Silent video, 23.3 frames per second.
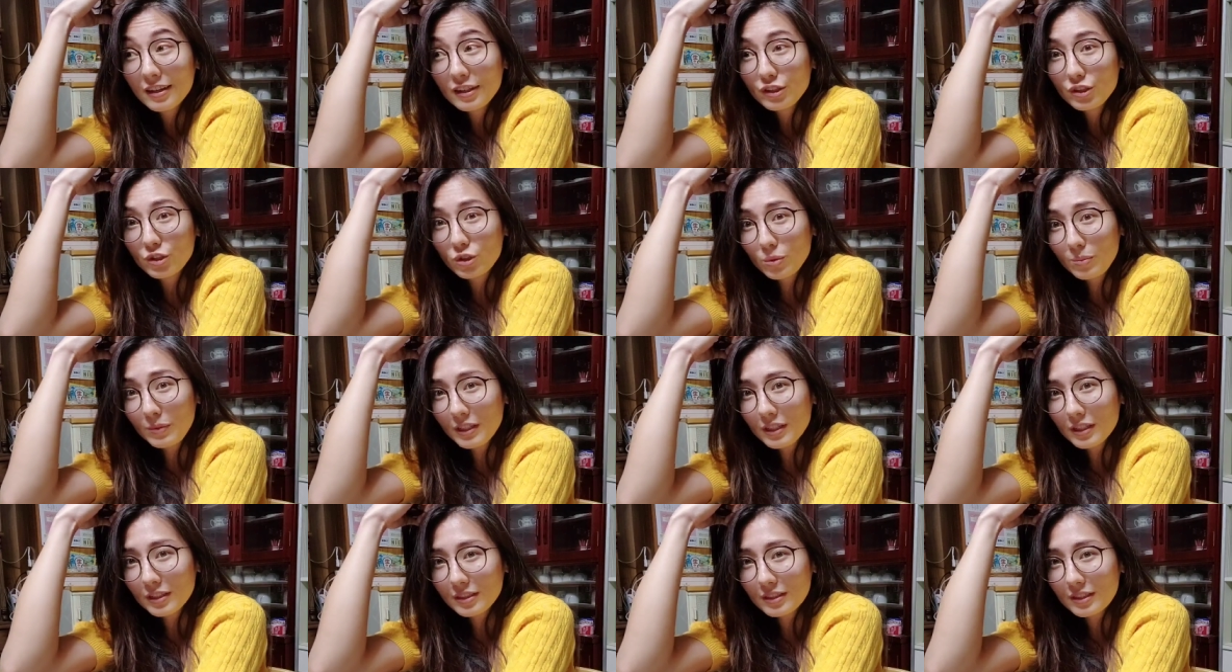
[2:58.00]

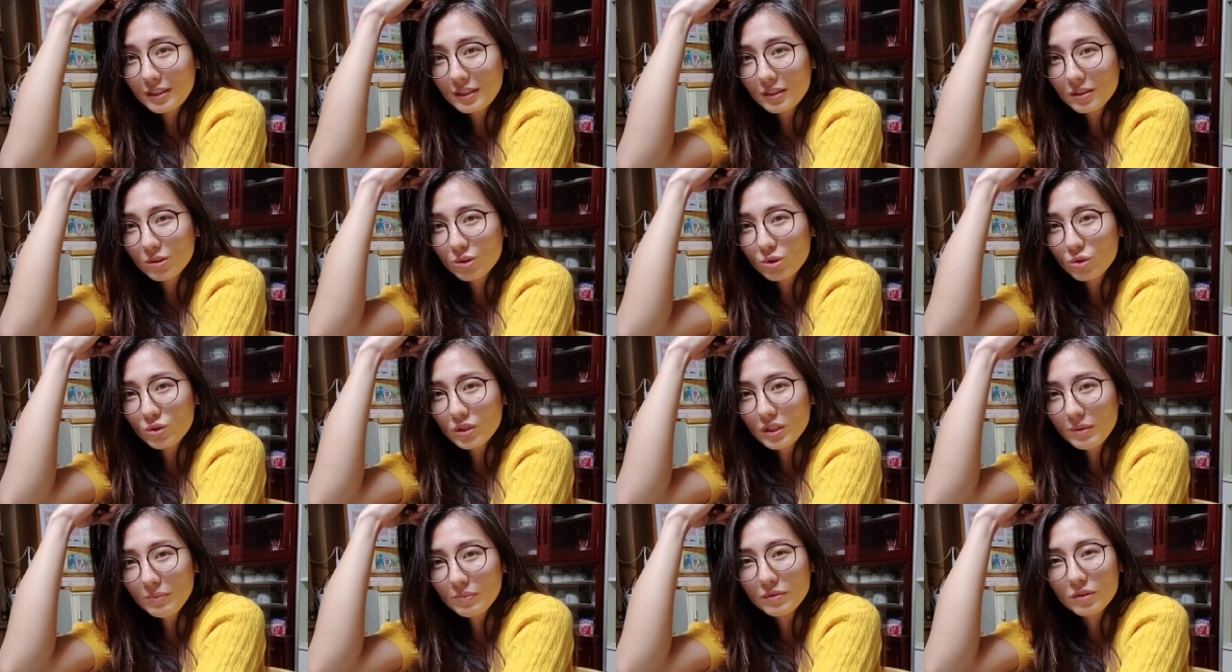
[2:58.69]
Zumi Casino
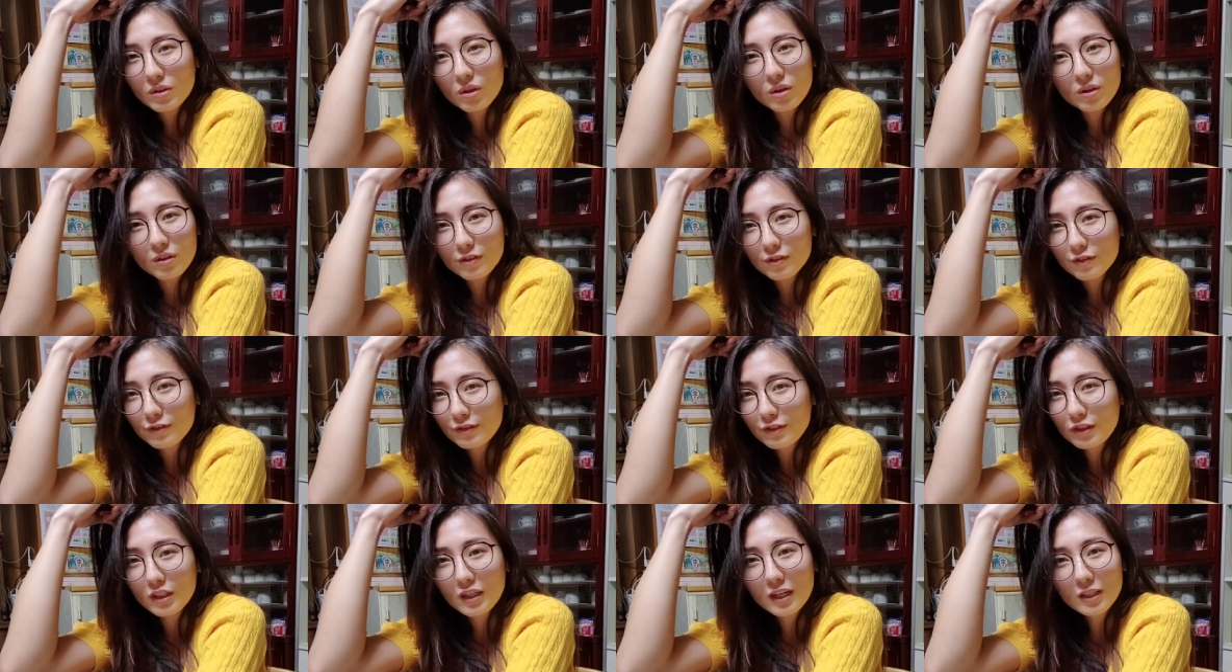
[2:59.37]
stream? No.
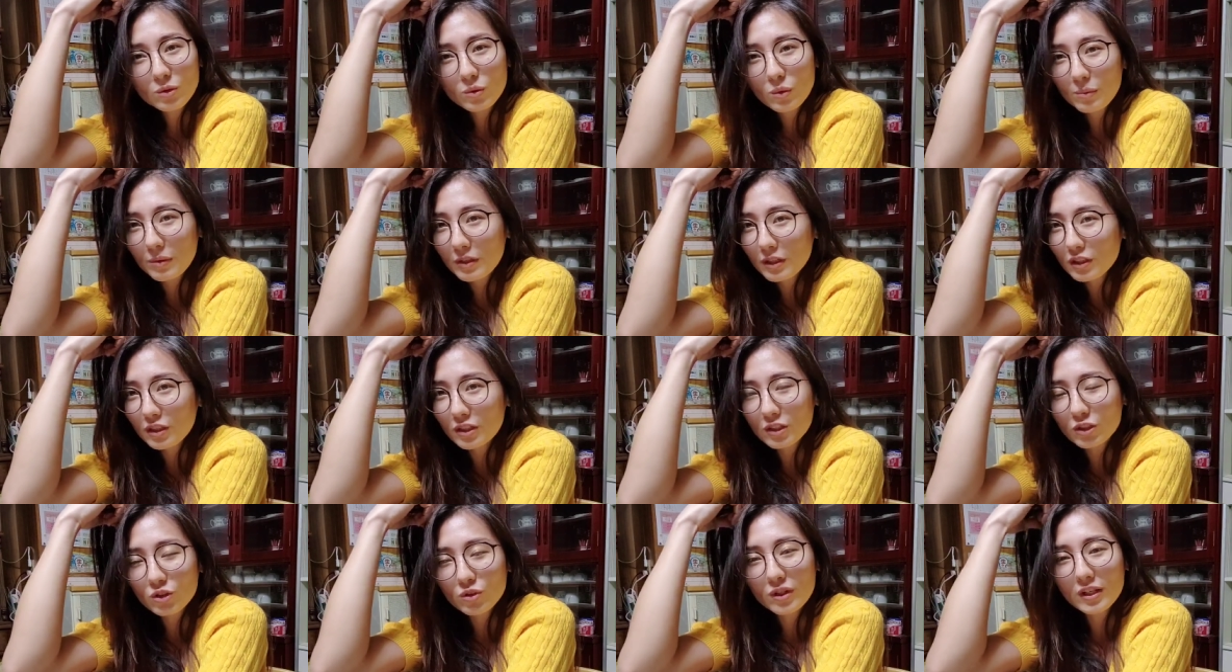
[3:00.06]
You guys will be a
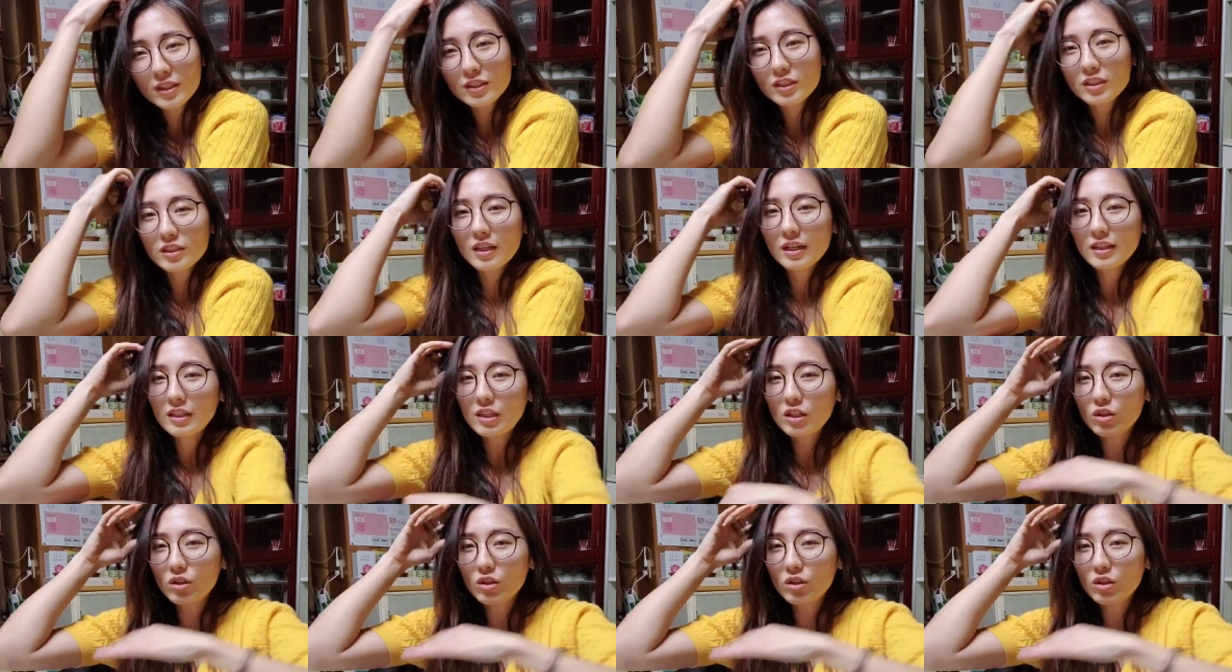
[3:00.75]
distraction. I need